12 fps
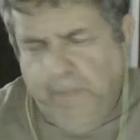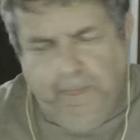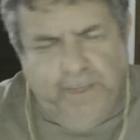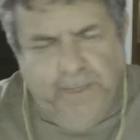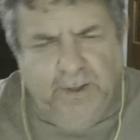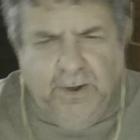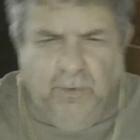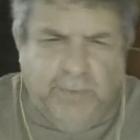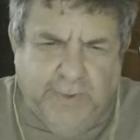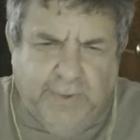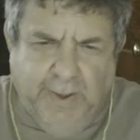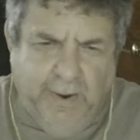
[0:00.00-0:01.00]
You don't
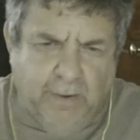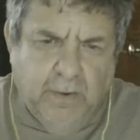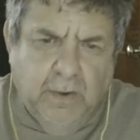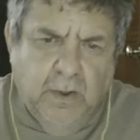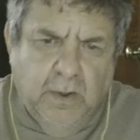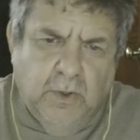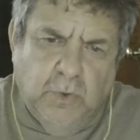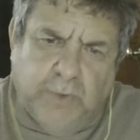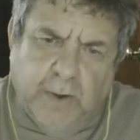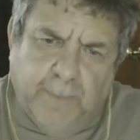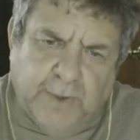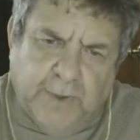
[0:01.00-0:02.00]
care. You
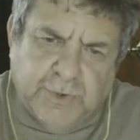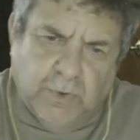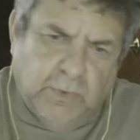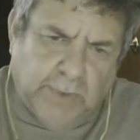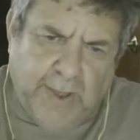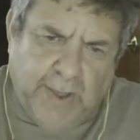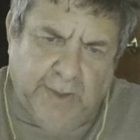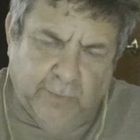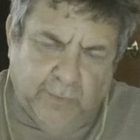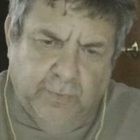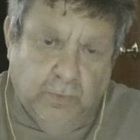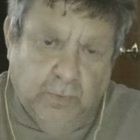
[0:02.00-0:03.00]
care about your own
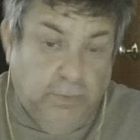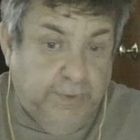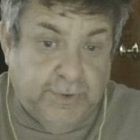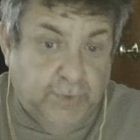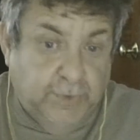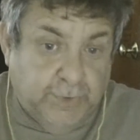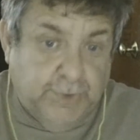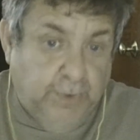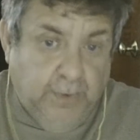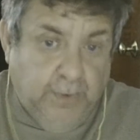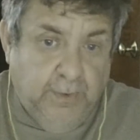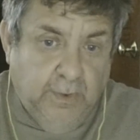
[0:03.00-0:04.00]
life, or at least you
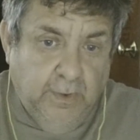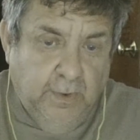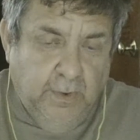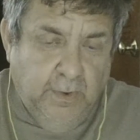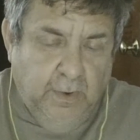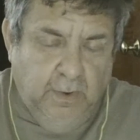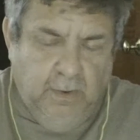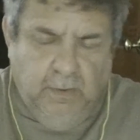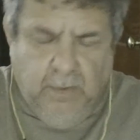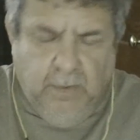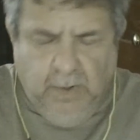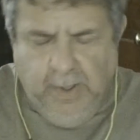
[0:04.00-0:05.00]
should.
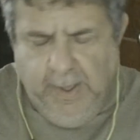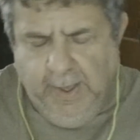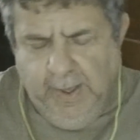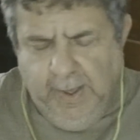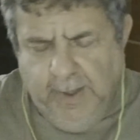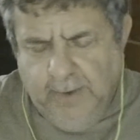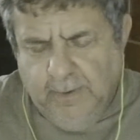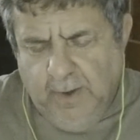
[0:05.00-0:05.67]
And